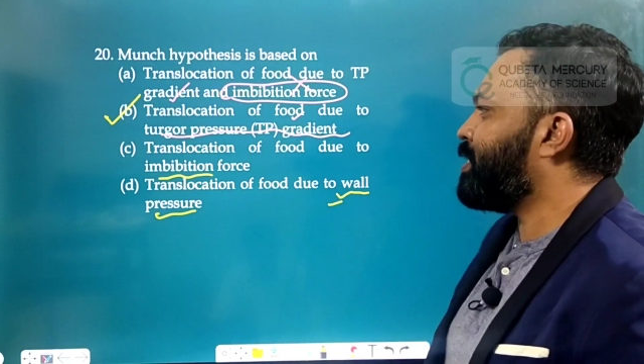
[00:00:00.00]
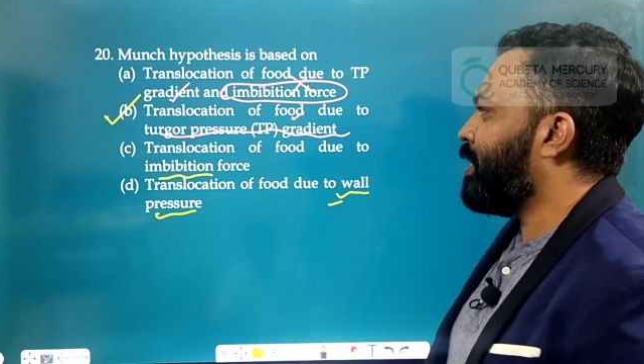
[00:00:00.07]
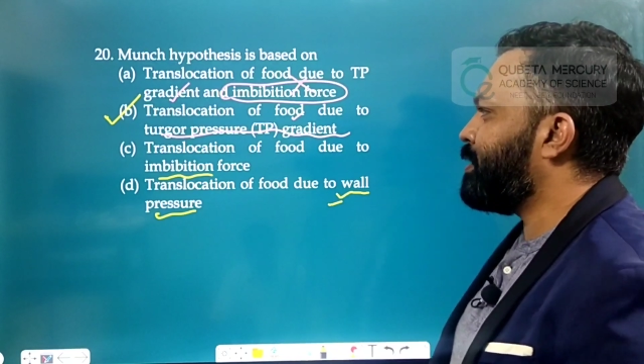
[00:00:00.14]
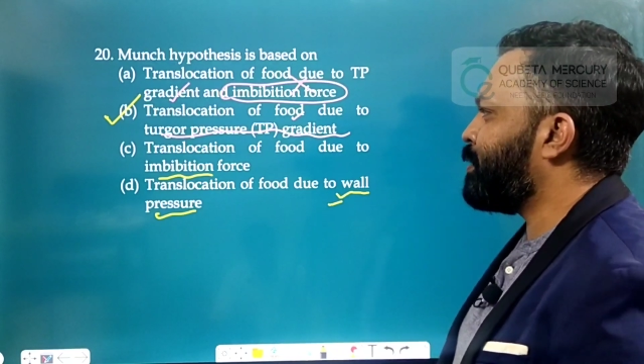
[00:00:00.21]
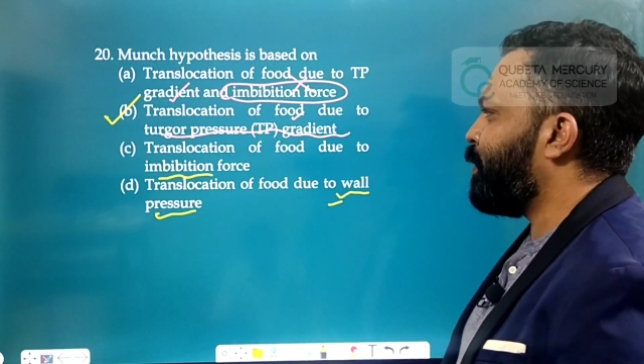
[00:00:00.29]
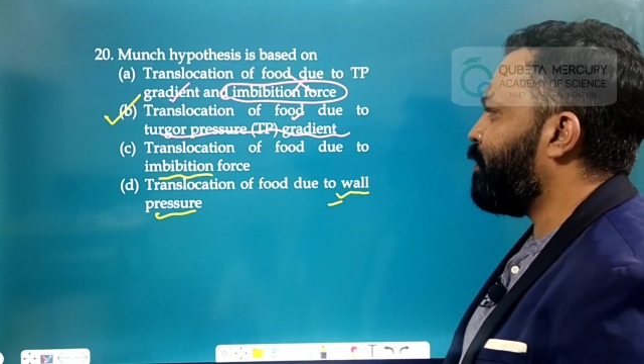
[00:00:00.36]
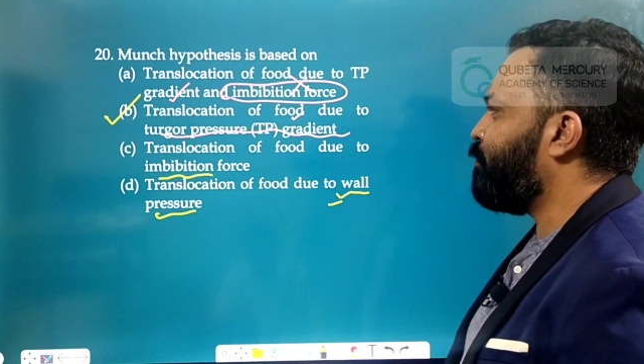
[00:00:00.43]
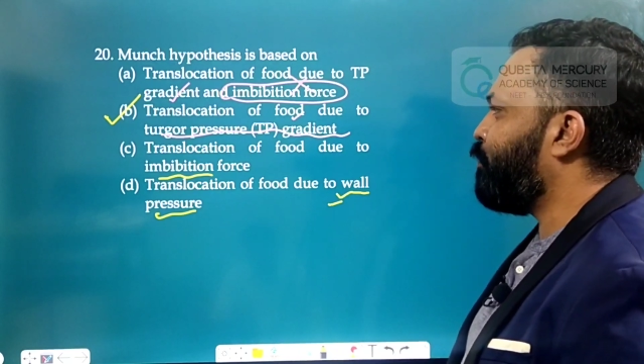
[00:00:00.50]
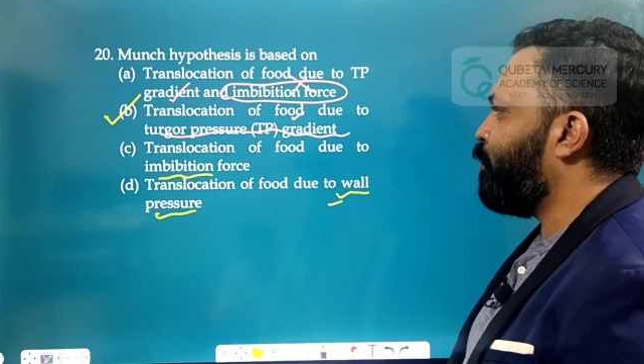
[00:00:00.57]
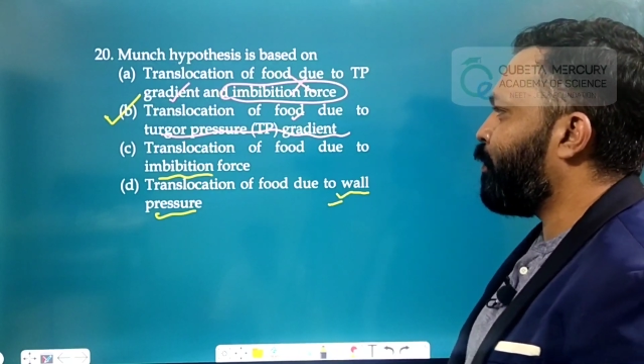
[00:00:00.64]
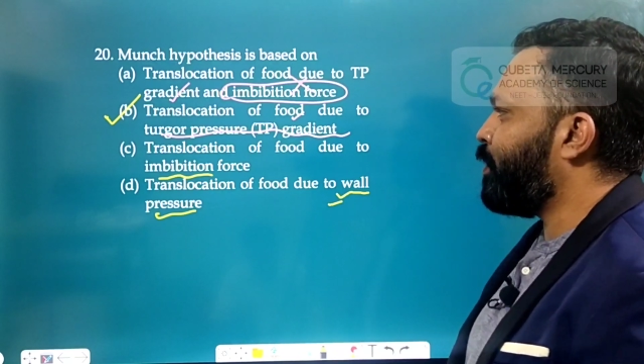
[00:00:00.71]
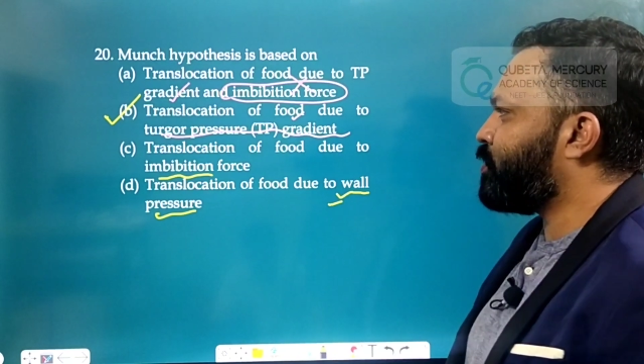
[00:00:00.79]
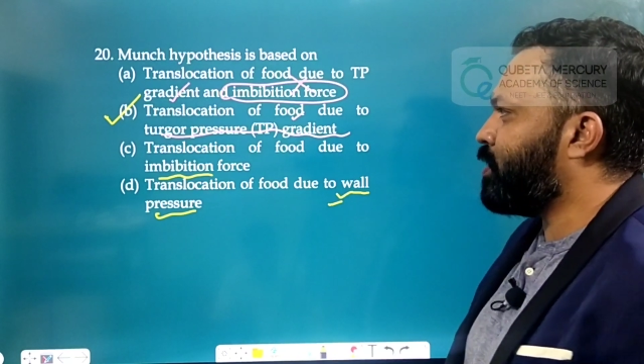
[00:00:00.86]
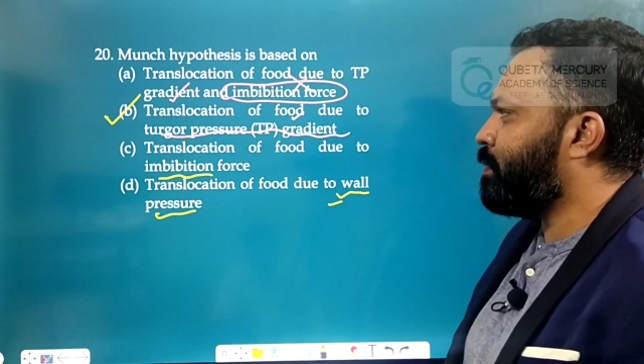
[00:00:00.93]
answer for
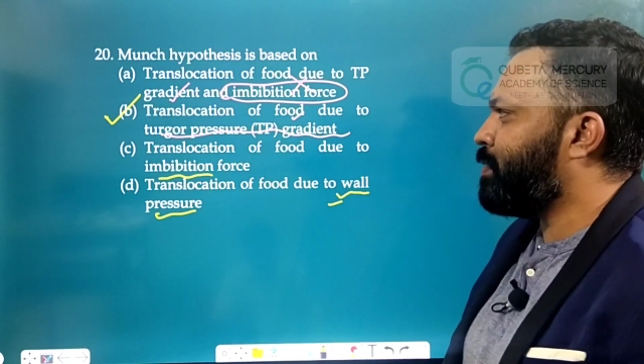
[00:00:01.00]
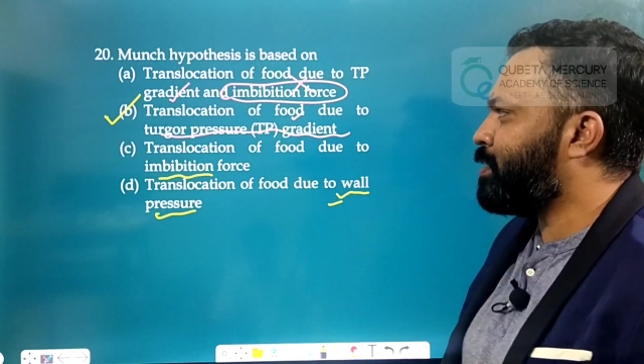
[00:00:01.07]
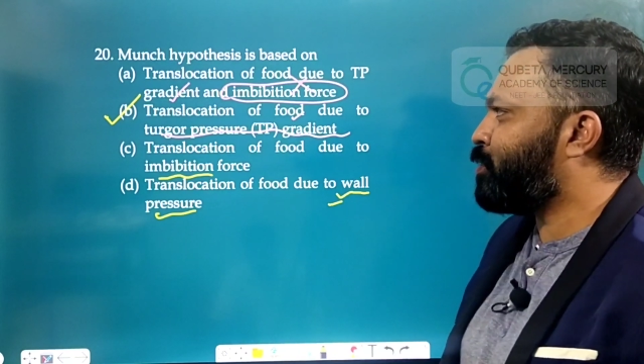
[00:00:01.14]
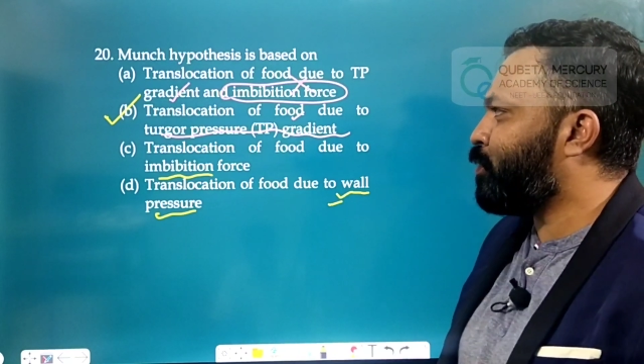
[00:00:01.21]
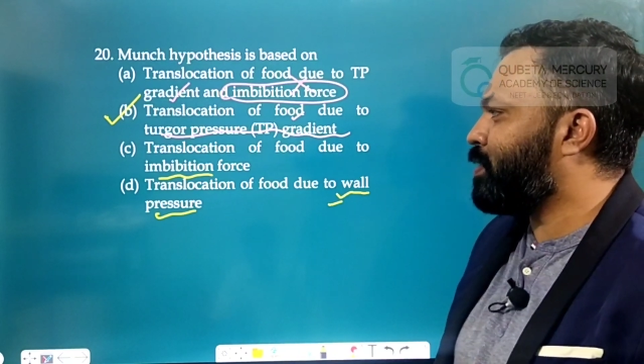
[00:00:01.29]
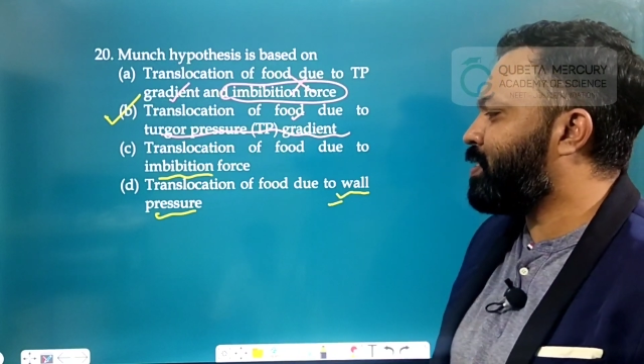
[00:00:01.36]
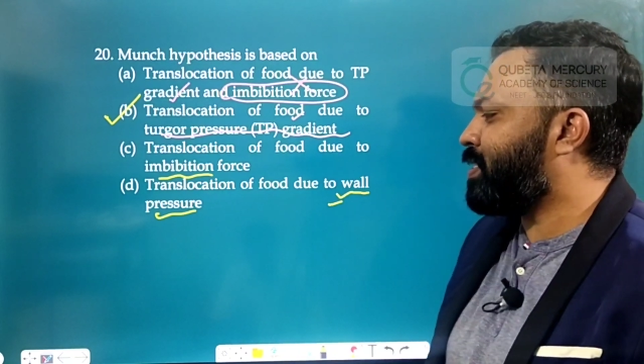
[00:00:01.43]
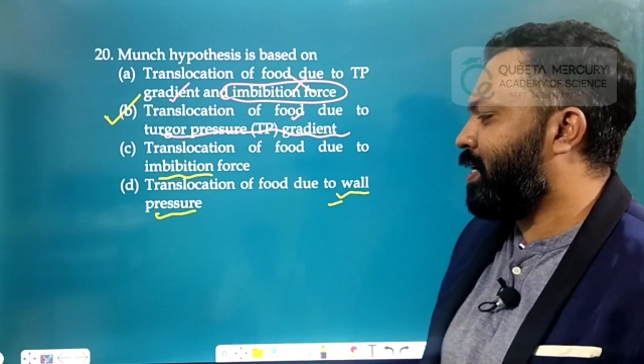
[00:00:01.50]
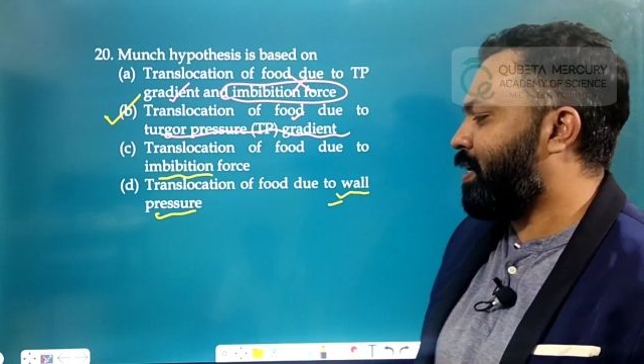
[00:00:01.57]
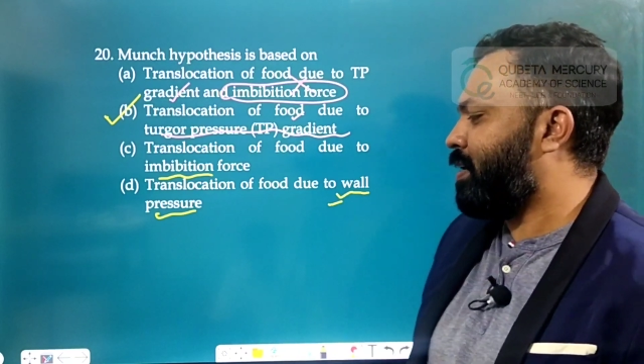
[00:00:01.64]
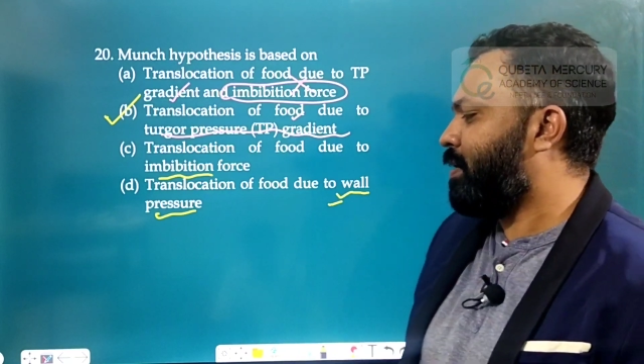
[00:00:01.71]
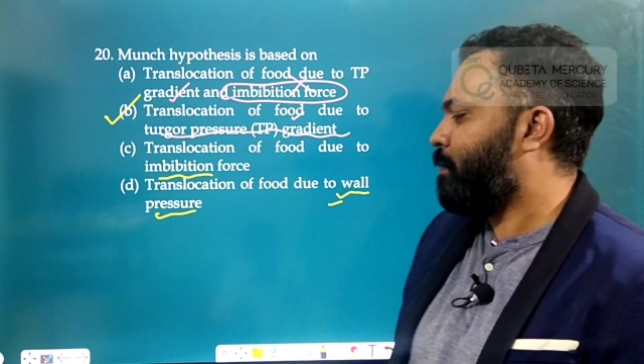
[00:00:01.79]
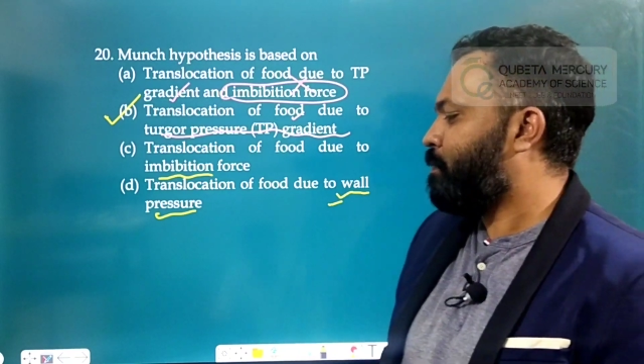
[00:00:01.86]
question number 20.